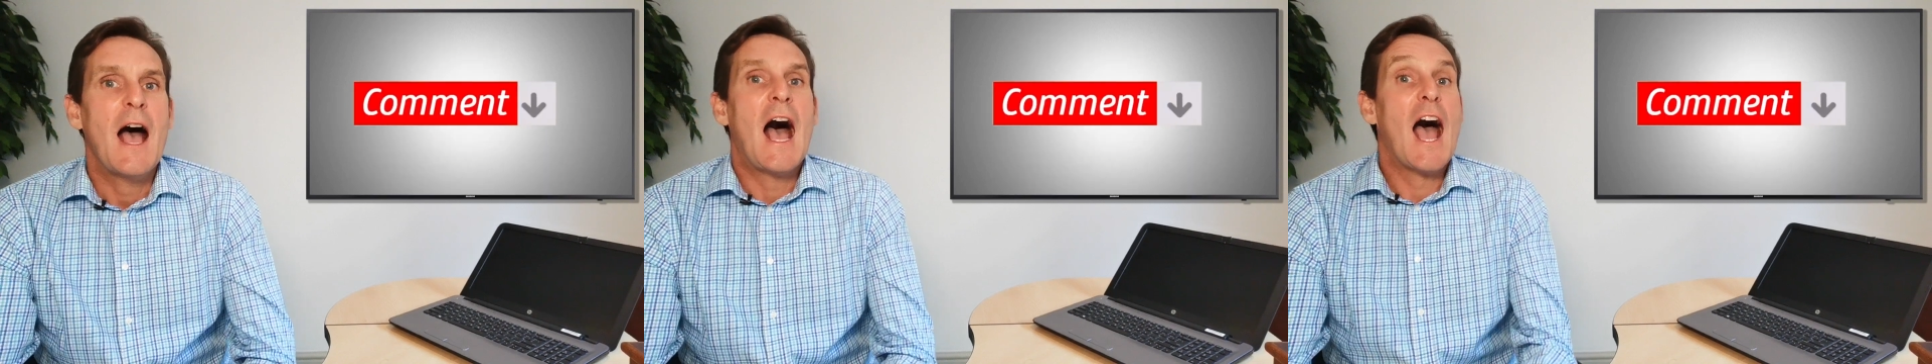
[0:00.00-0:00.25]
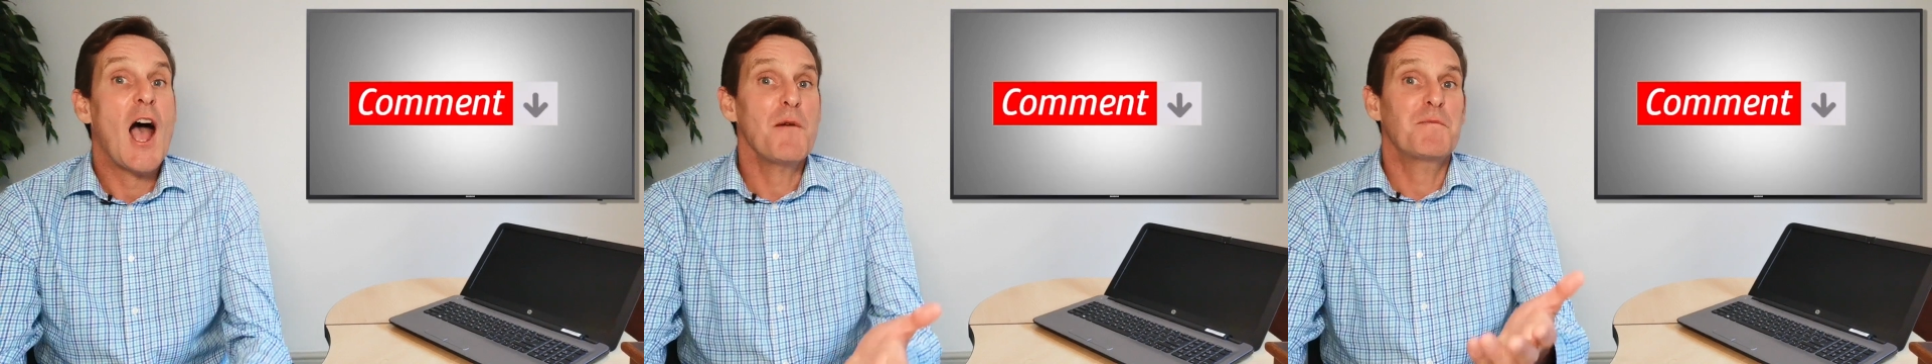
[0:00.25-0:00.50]

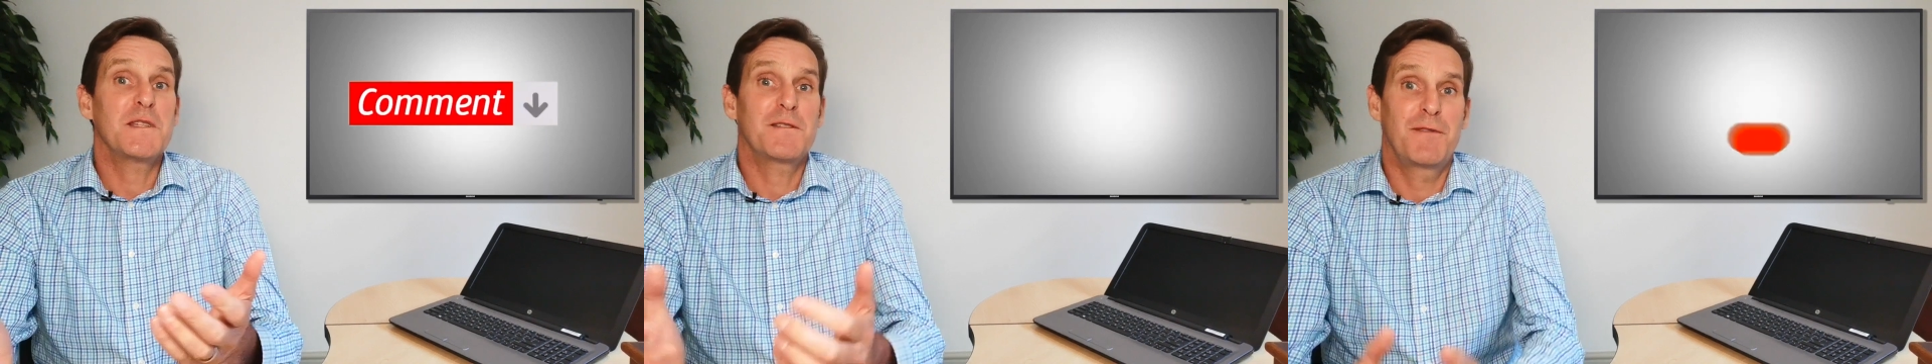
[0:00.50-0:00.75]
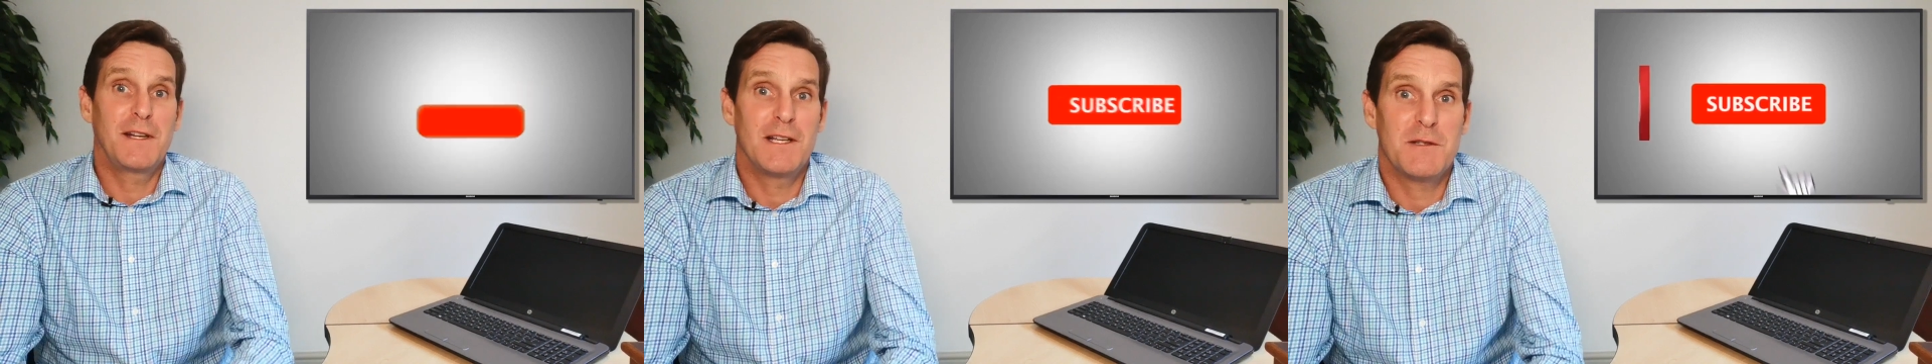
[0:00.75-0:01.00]
I hope this
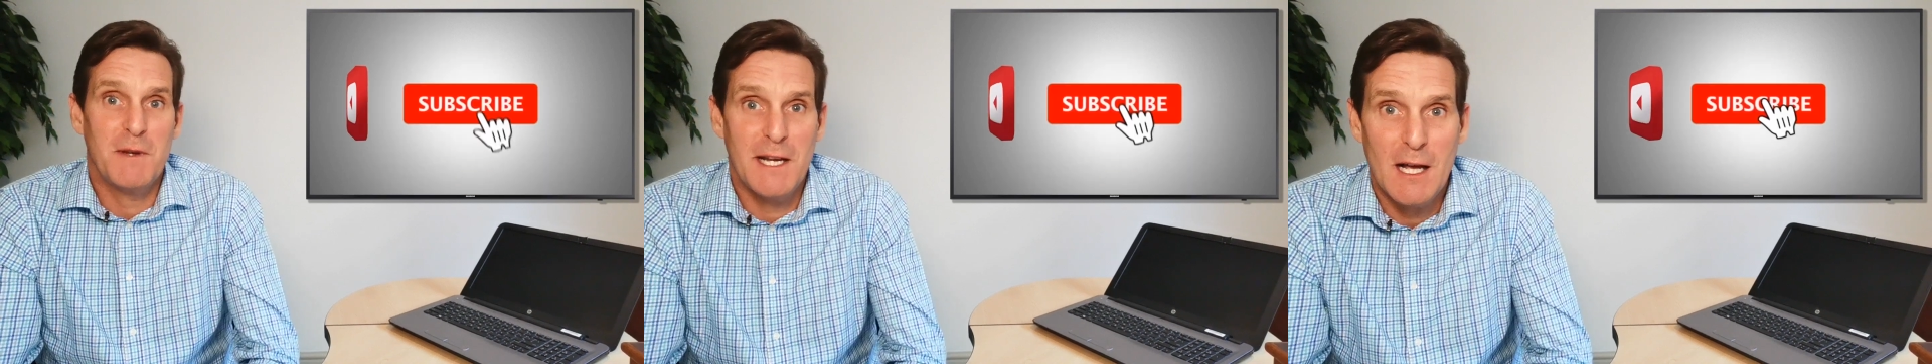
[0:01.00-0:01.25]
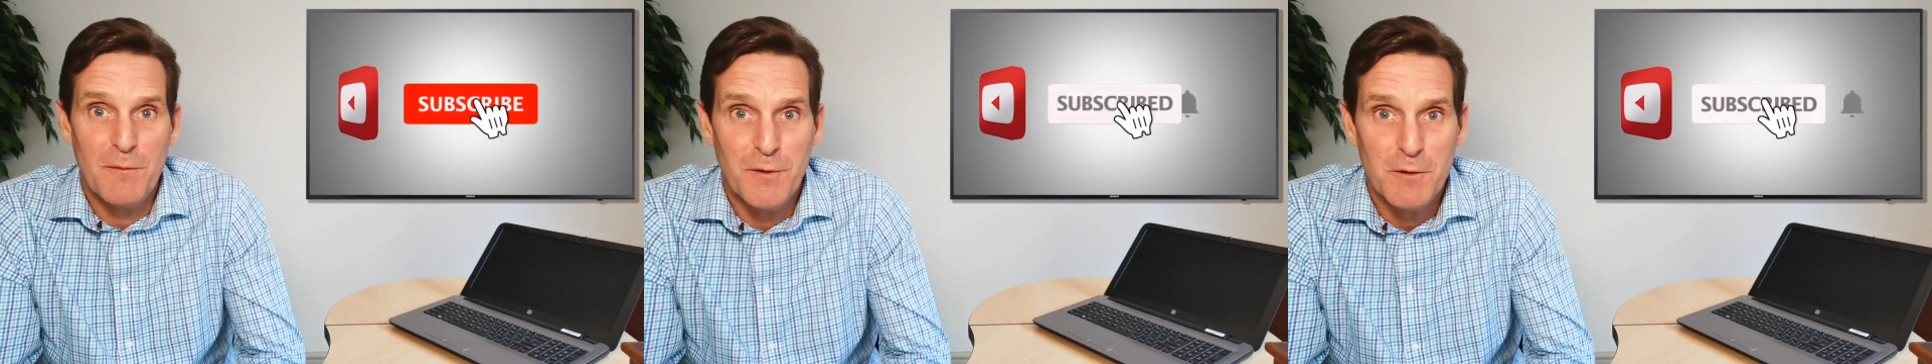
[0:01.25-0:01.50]
video has been
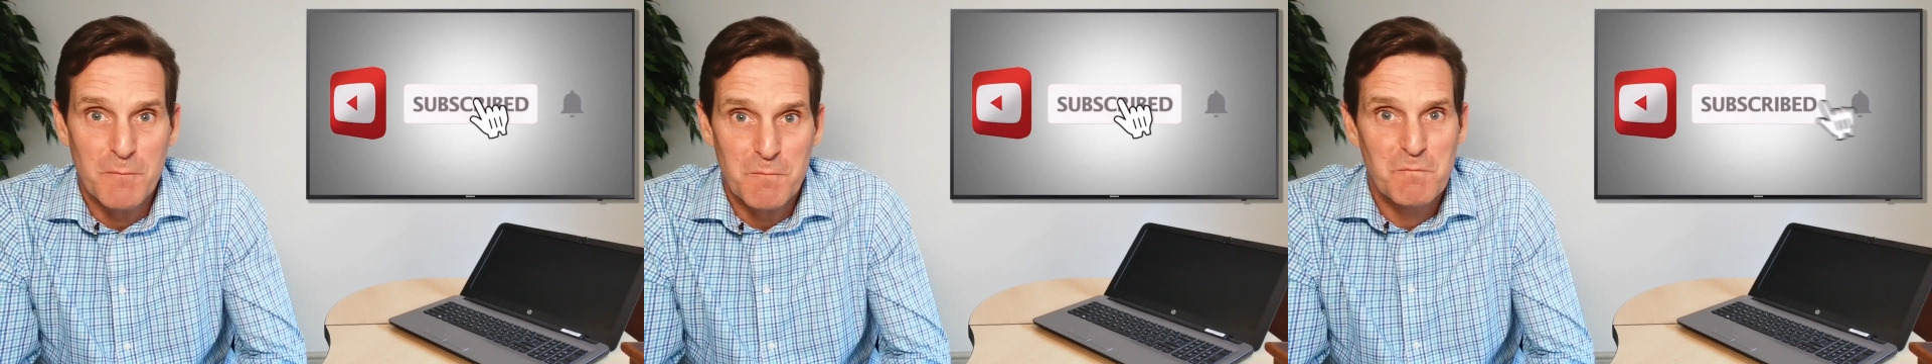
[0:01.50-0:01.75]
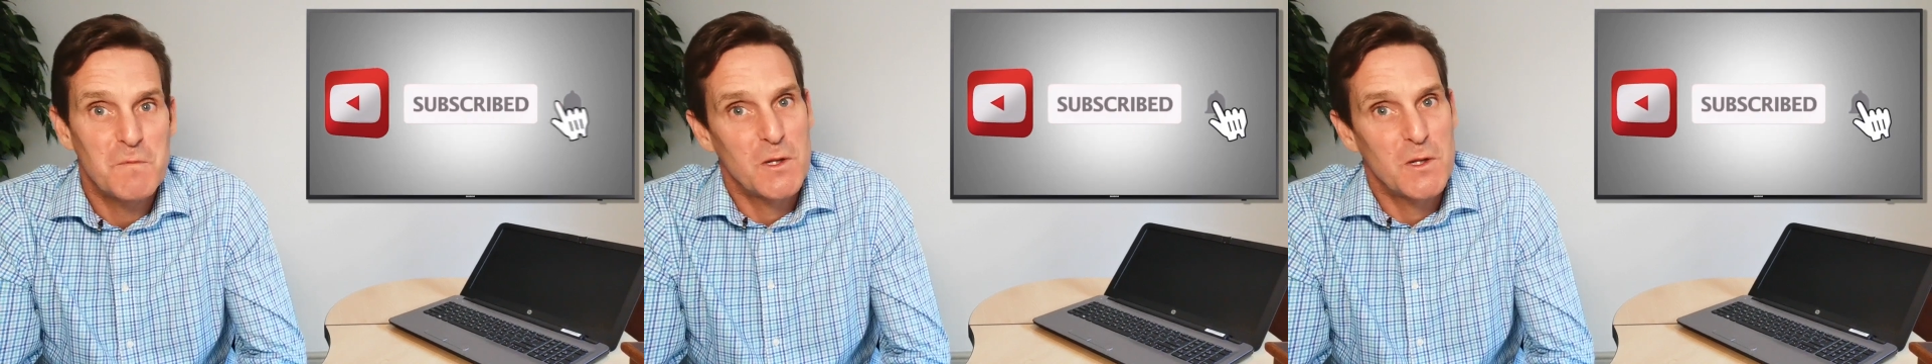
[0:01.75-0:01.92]
helpful.